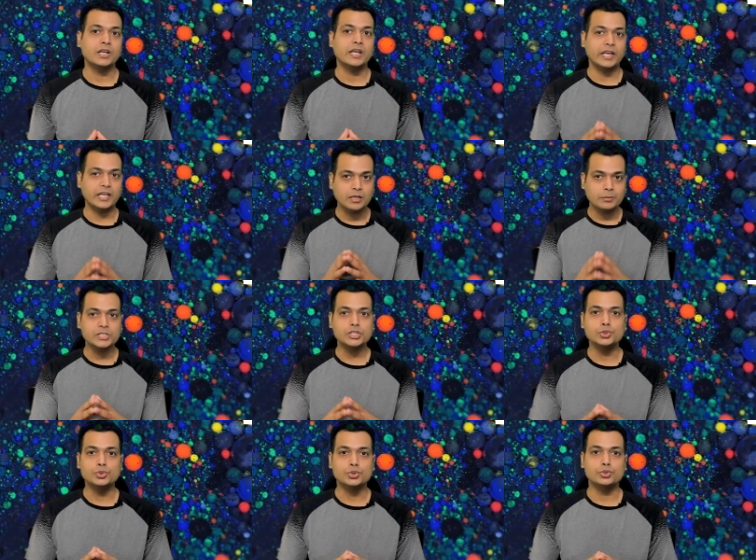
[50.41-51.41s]
enables
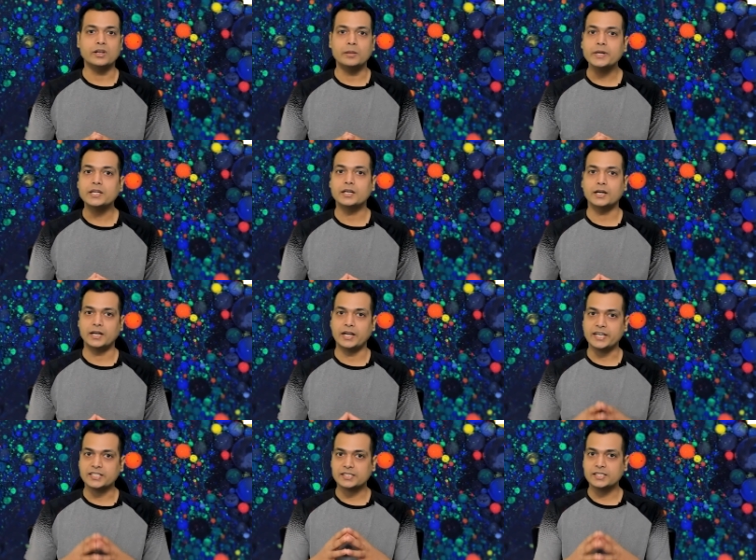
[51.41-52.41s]
you to limit a
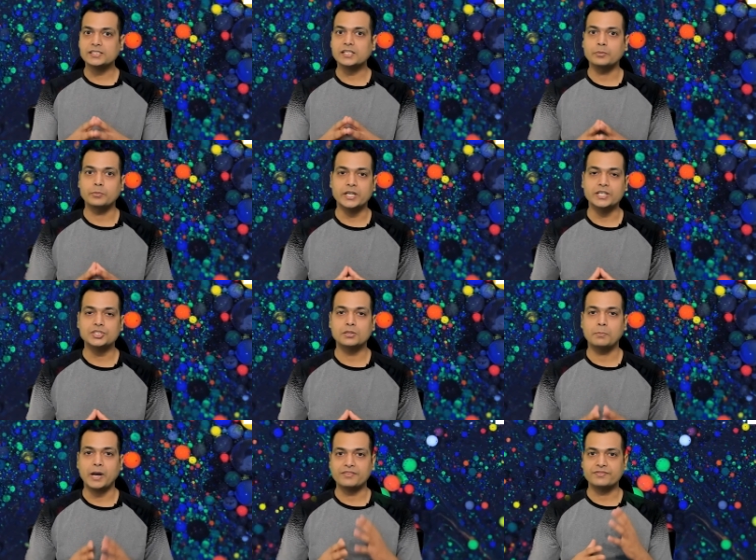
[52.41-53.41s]
licensing breach
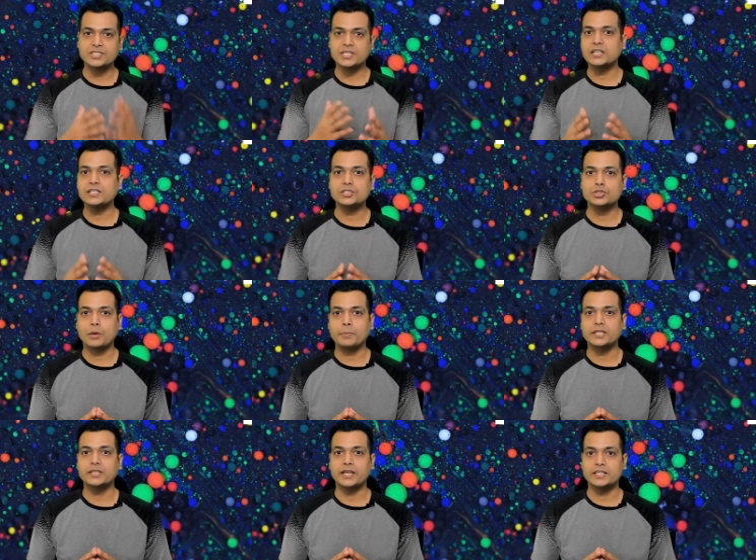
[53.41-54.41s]
by physically stopping
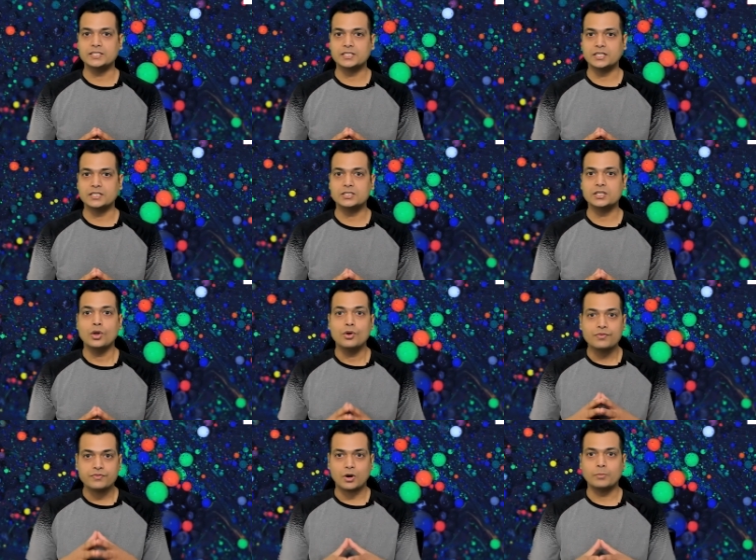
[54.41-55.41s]
the instance
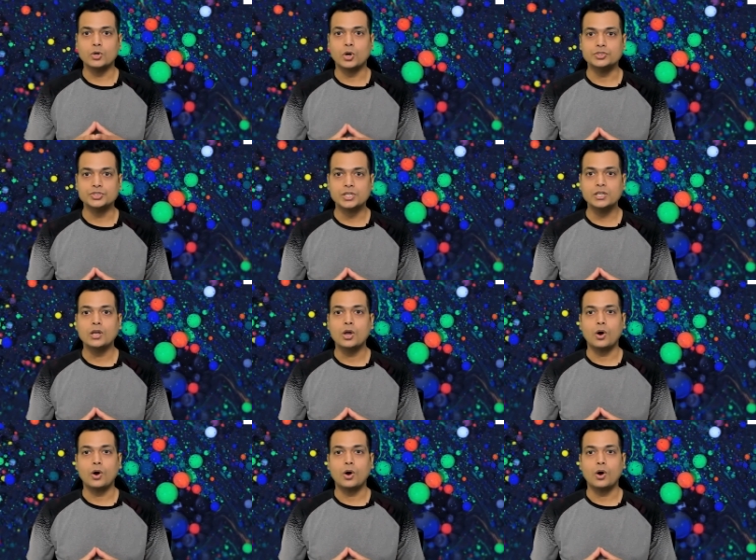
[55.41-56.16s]
from launching